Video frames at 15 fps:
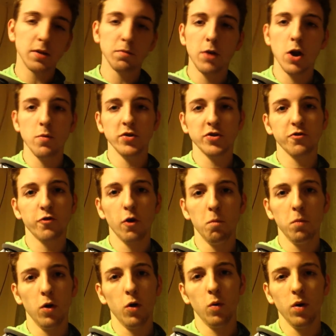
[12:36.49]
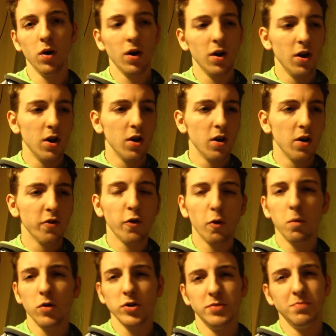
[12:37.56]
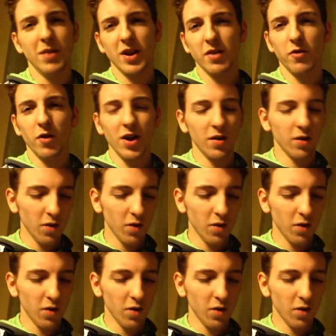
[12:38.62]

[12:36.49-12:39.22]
moments football is made for.